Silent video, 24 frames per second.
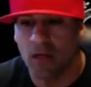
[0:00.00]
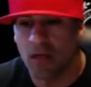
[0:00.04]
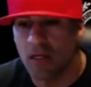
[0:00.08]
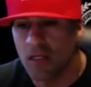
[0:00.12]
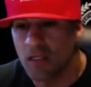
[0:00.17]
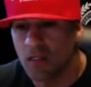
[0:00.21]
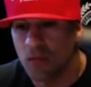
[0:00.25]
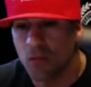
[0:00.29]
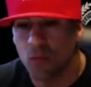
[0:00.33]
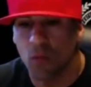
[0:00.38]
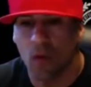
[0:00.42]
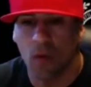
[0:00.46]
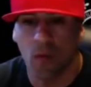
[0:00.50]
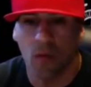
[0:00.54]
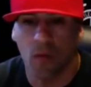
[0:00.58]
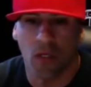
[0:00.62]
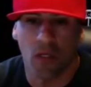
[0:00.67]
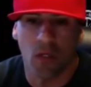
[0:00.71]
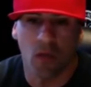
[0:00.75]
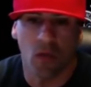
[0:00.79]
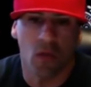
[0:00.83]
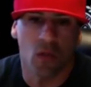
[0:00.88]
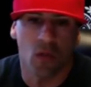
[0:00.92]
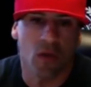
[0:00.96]
This is what we
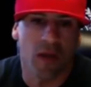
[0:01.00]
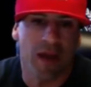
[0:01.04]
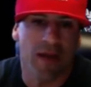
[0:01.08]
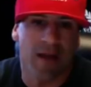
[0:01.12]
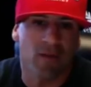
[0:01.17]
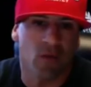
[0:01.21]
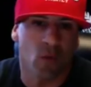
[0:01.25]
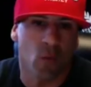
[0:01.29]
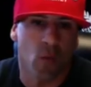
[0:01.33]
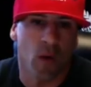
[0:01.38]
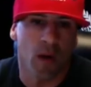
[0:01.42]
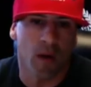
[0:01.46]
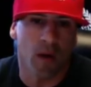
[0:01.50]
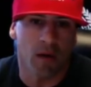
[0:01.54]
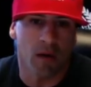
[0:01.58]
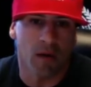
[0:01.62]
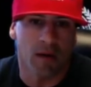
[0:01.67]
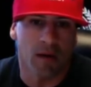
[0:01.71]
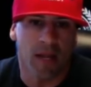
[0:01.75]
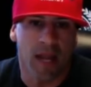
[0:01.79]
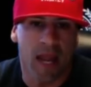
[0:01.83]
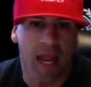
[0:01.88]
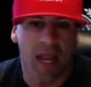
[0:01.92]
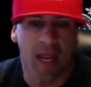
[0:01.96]
do. You have to wear our
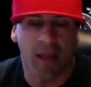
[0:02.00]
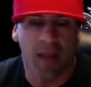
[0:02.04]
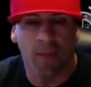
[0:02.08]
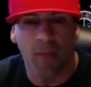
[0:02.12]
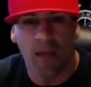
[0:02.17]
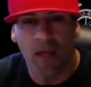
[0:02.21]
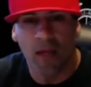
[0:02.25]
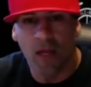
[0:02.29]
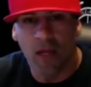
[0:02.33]
name.